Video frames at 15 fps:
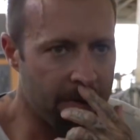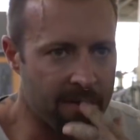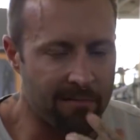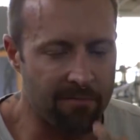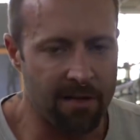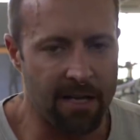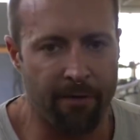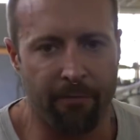you
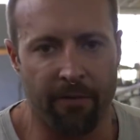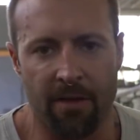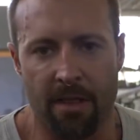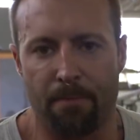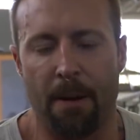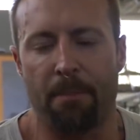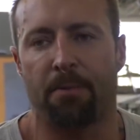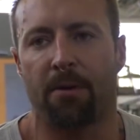can really feel the
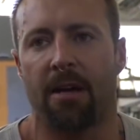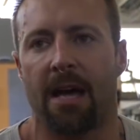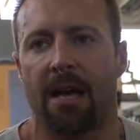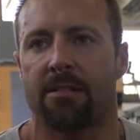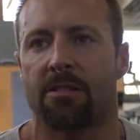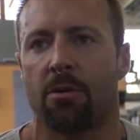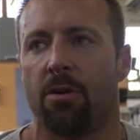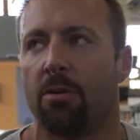pump on
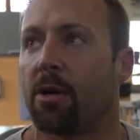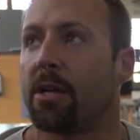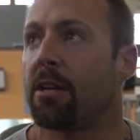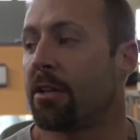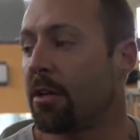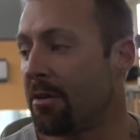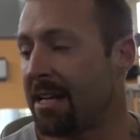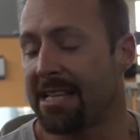that. When you're
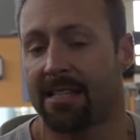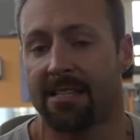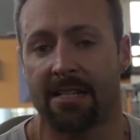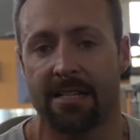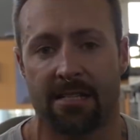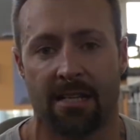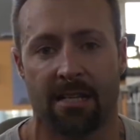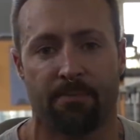doing this
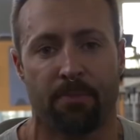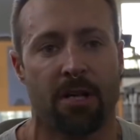seated,